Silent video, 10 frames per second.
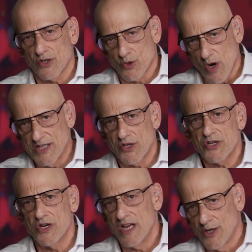it's a
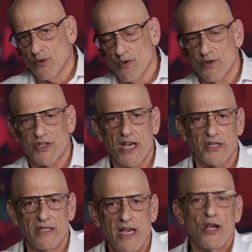transition into a
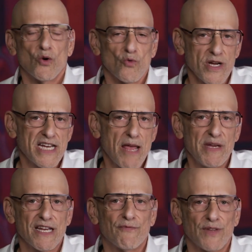recession,
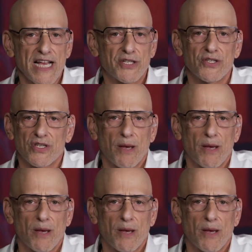renaming inflation